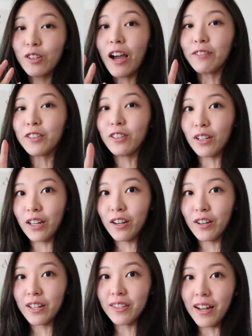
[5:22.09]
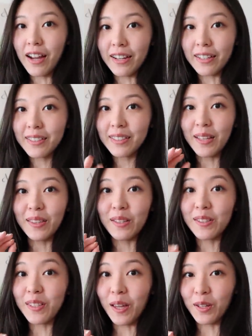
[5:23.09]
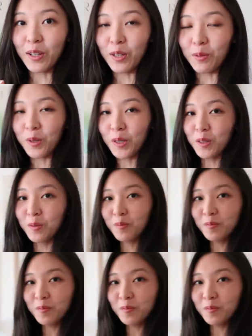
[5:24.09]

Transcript: You have to look at her in the eyes and then say the keyword.